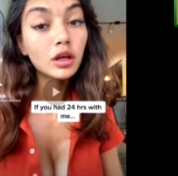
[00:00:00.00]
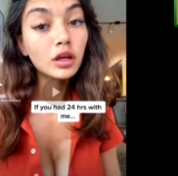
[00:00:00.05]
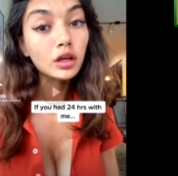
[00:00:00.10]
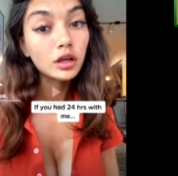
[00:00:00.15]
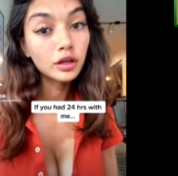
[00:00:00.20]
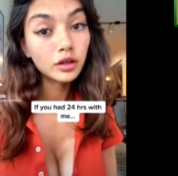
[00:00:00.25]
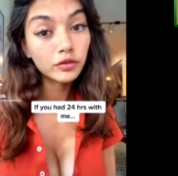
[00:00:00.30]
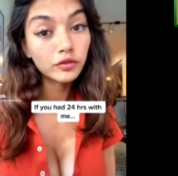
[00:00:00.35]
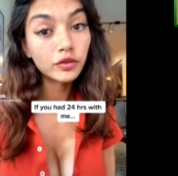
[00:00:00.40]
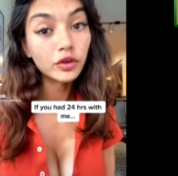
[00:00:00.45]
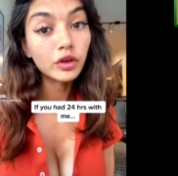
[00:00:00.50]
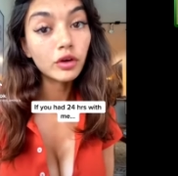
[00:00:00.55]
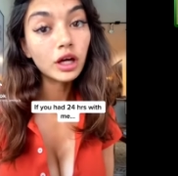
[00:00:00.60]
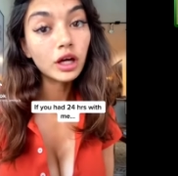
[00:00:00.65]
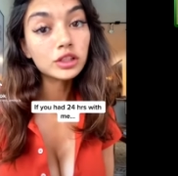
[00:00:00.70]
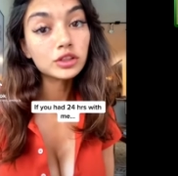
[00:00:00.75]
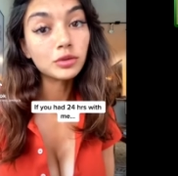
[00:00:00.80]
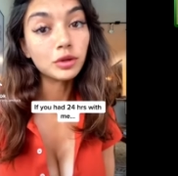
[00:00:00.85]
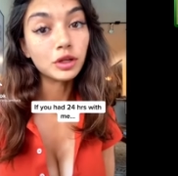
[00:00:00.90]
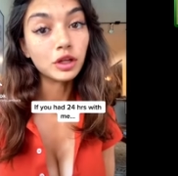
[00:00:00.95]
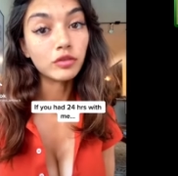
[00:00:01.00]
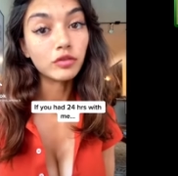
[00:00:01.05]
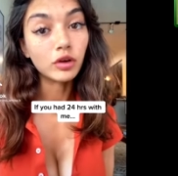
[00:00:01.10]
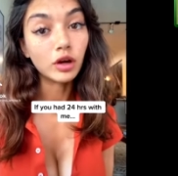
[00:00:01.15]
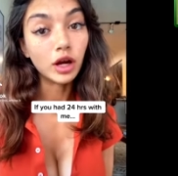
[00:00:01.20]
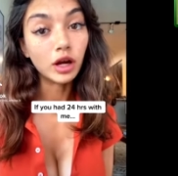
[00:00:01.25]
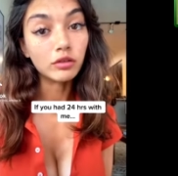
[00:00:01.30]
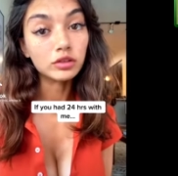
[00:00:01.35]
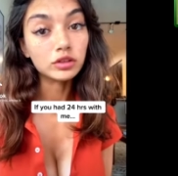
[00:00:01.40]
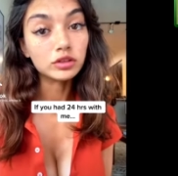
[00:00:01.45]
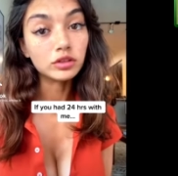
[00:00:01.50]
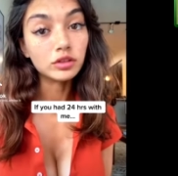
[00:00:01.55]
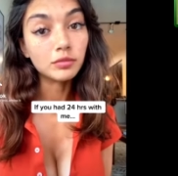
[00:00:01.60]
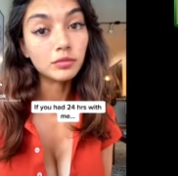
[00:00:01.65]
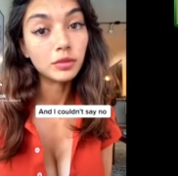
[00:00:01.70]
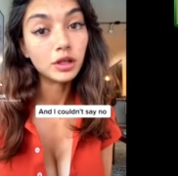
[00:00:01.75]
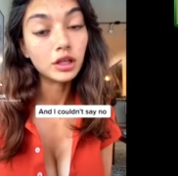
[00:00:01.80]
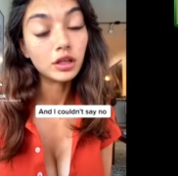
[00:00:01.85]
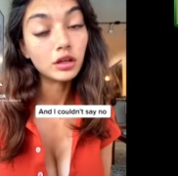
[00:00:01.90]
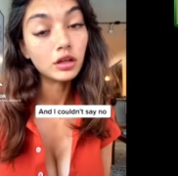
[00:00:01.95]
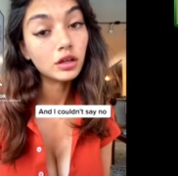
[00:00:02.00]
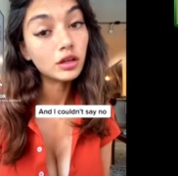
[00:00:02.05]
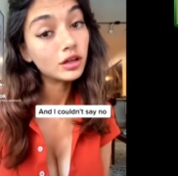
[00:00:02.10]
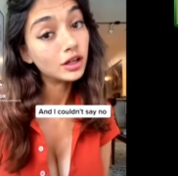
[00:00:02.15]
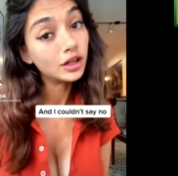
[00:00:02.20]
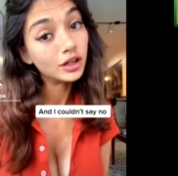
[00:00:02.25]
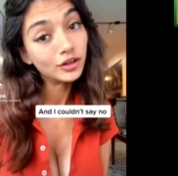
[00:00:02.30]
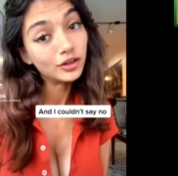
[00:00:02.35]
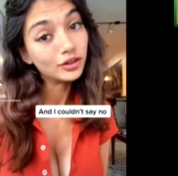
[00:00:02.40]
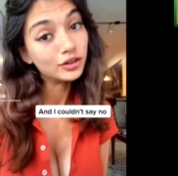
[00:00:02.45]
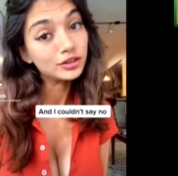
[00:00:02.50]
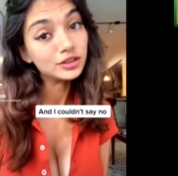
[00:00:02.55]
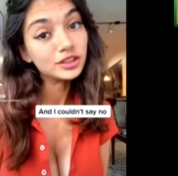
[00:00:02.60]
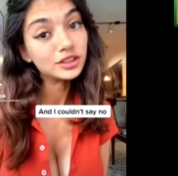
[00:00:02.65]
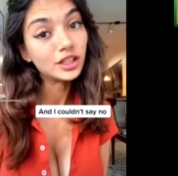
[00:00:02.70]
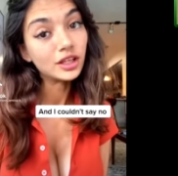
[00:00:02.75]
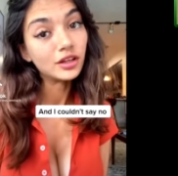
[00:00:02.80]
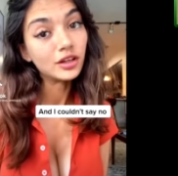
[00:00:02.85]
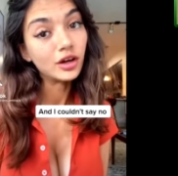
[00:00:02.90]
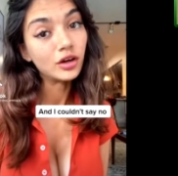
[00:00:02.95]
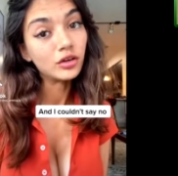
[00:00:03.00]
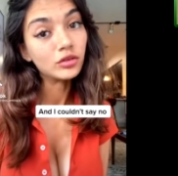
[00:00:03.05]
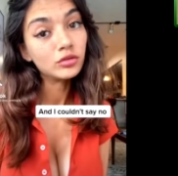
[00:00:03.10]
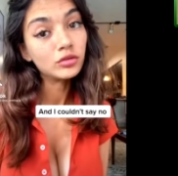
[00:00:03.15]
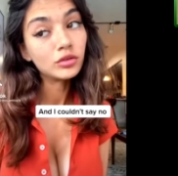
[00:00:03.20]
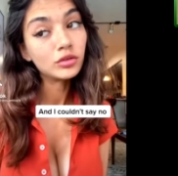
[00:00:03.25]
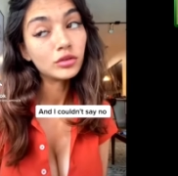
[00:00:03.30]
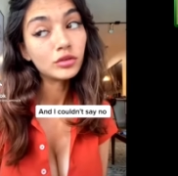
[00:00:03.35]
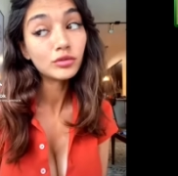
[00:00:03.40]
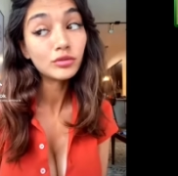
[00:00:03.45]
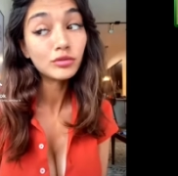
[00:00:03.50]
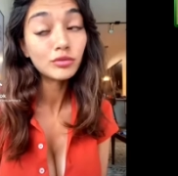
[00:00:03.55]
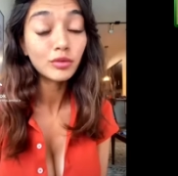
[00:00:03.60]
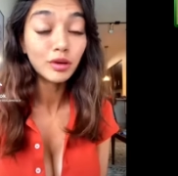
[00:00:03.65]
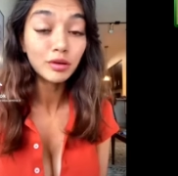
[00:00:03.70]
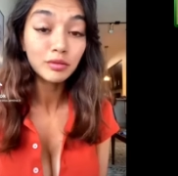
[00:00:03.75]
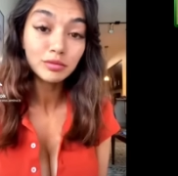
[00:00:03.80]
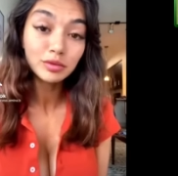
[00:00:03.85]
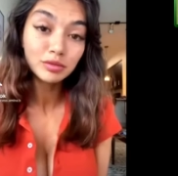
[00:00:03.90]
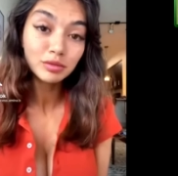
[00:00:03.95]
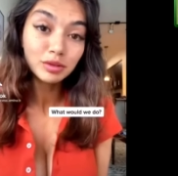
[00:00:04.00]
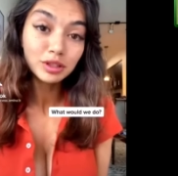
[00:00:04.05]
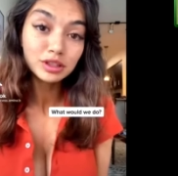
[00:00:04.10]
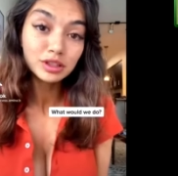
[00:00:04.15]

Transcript: If you had 24 hours with me and I couldn't say no, what would we do?